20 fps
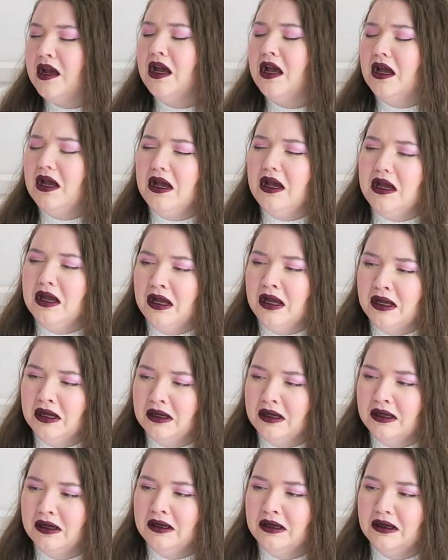
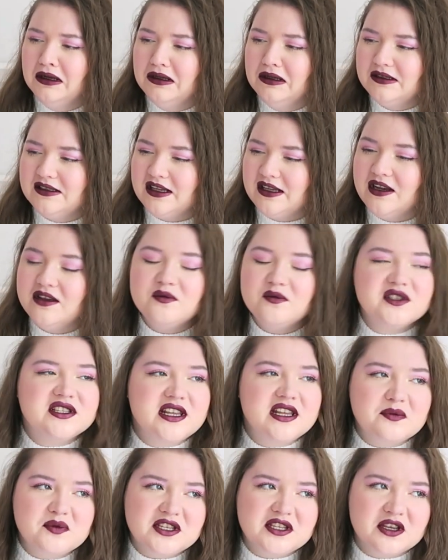it was
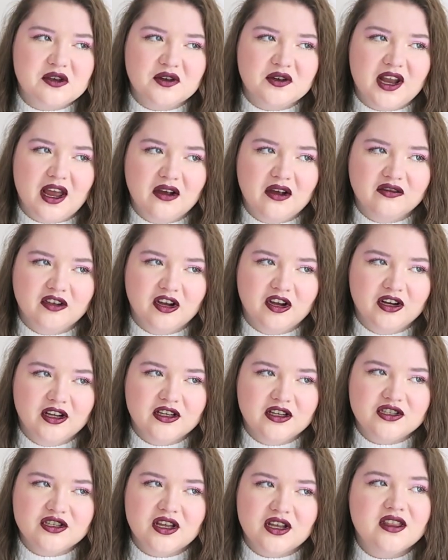lipstick or nail
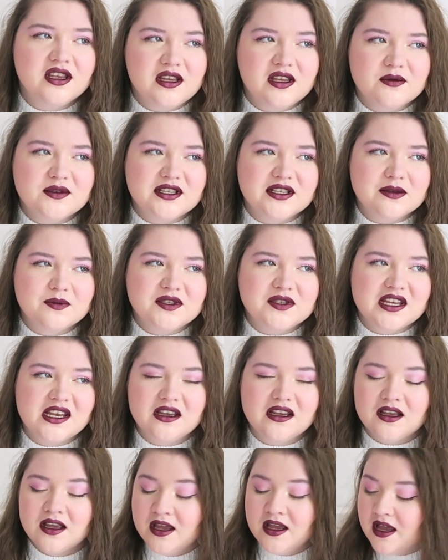varnish. I think it was
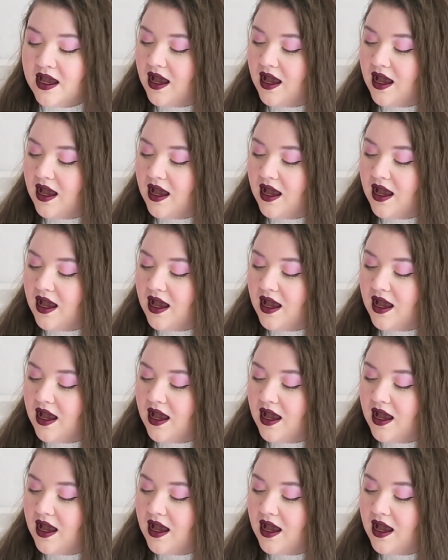lipstick.